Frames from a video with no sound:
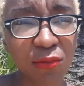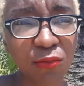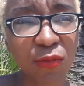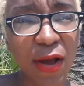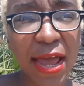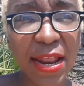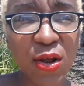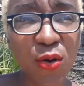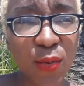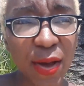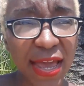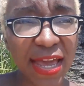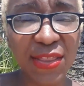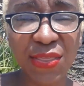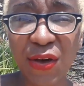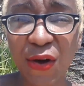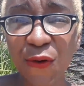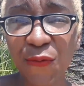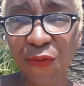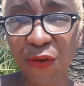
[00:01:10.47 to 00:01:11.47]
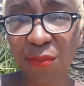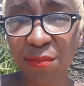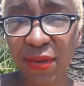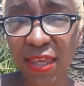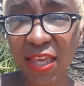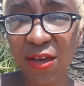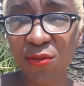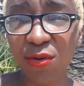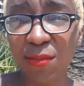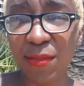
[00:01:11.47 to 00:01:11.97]
right away though for
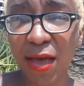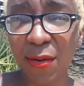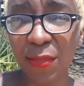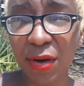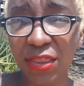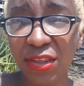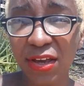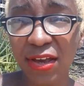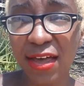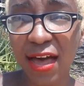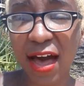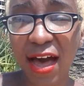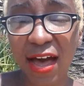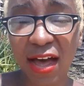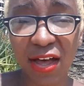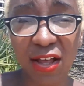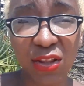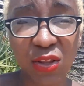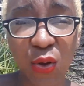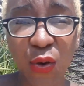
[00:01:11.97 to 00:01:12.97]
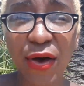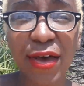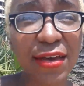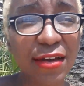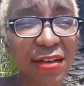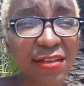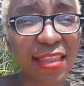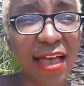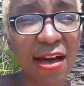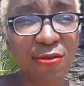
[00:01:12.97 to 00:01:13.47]
me when my mother got a
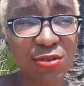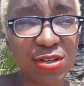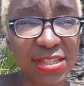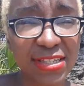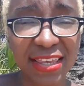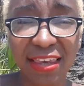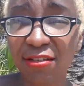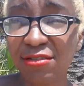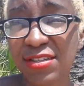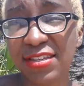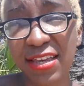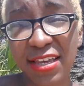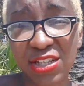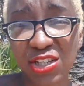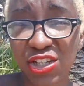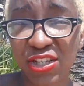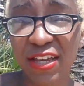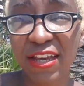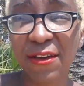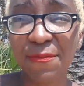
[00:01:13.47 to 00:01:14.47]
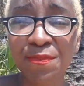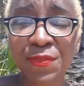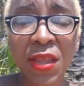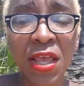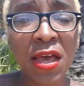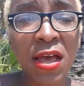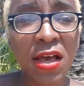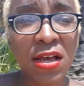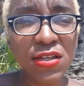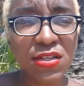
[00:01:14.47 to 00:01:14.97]
lawyer that was guilty as shit.
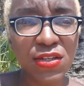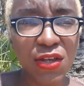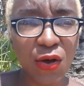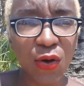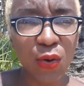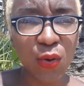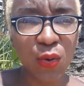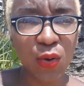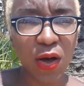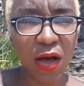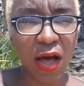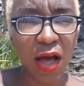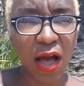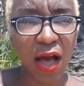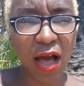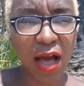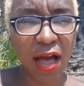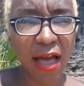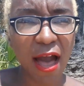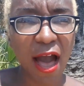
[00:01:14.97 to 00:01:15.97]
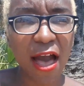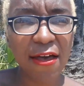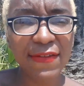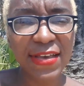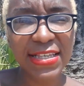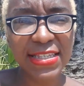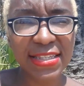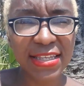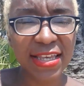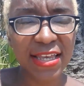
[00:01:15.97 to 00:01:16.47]
So
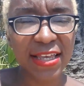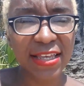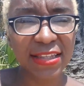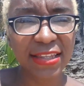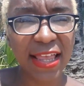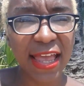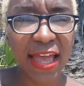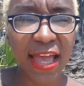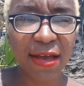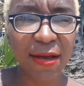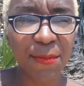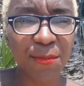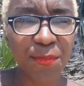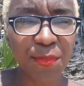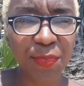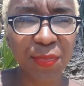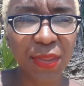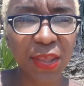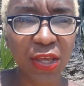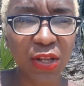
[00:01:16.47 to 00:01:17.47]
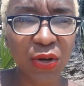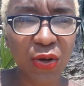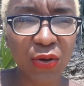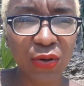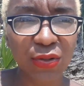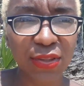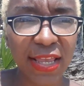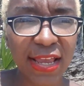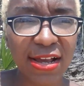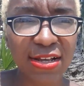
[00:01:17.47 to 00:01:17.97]
obviously they you
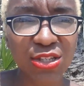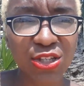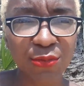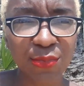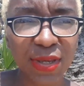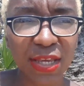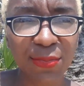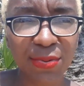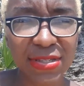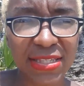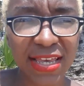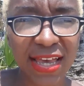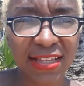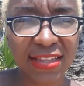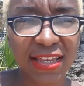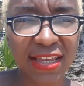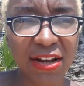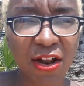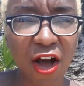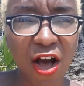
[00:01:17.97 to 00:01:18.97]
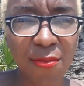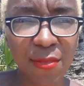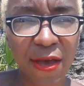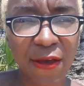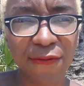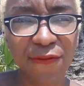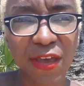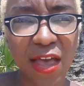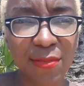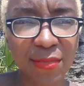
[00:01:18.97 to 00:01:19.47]
know they are still being protected. All
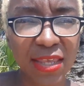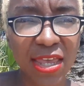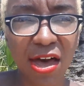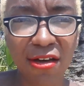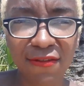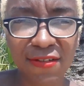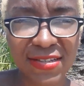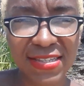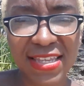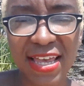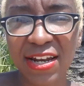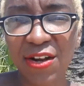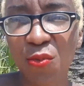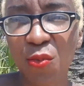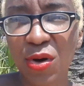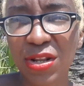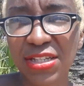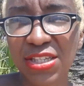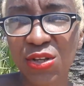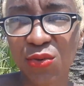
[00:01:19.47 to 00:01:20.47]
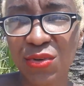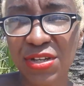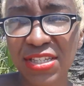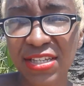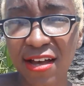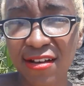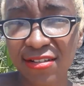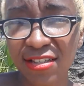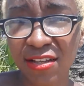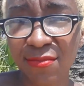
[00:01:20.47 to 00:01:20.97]
my family all of a sudden wanted to reach
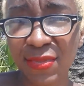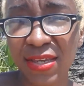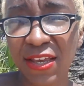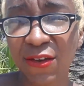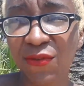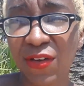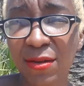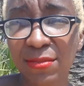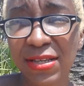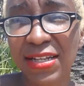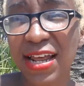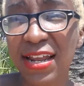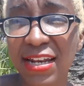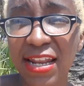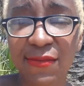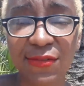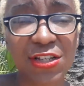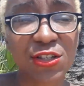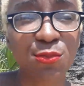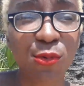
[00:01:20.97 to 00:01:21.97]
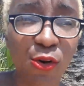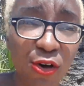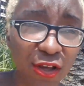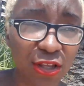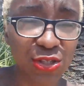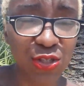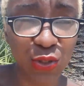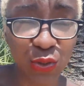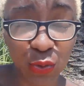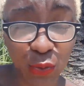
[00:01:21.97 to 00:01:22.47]
out to me. Family that I never spoke
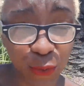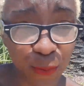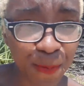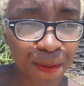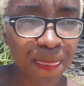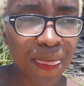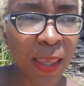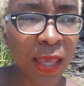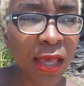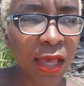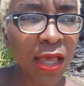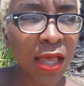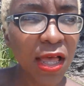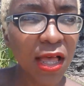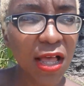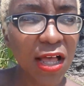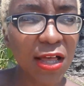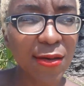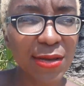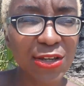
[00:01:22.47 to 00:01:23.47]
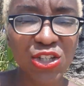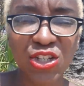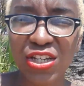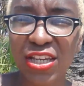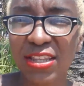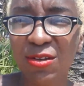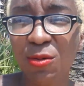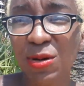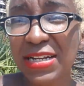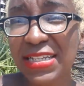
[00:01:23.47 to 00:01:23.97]
to um, and
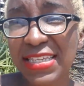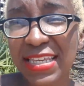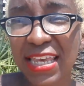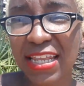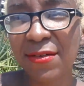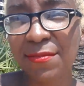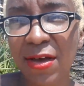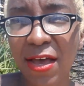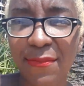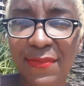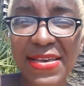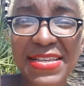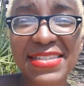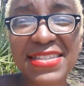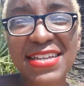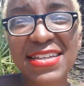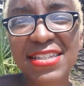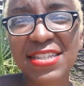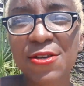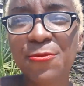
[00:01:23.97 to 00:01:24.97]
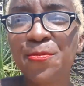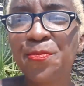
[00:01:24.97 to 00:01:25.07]
shit wanted to get in my business.